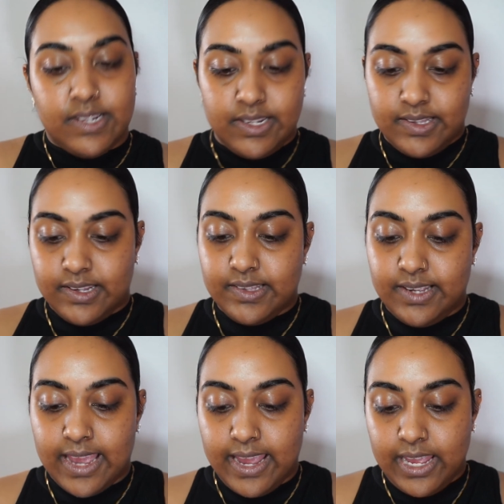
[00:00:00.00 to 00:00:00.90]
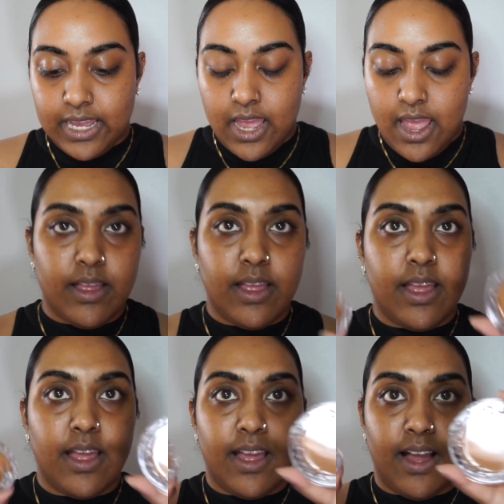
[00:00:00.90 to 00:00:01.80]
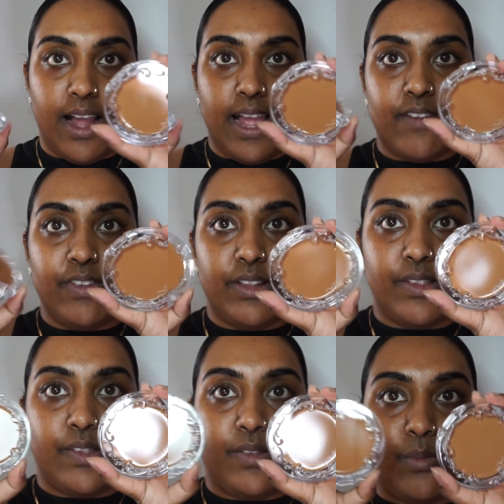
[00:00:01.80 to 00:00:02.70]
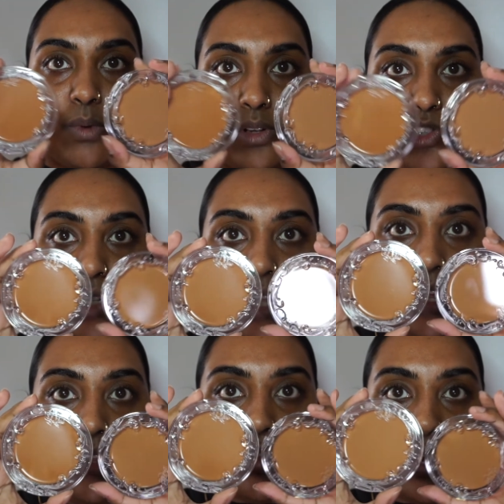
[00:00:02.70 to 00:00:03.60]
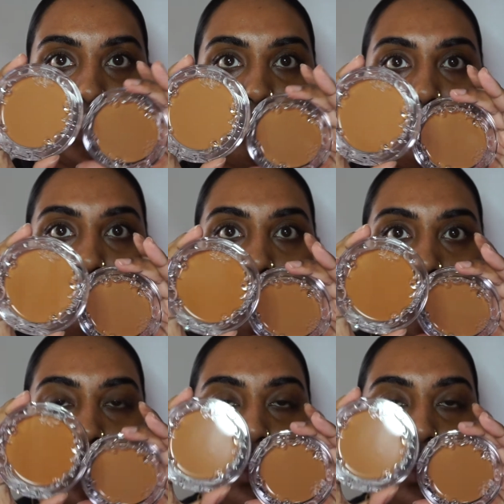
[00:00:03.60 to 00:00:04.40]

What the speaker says: and then 68. I haven't swatched these at all,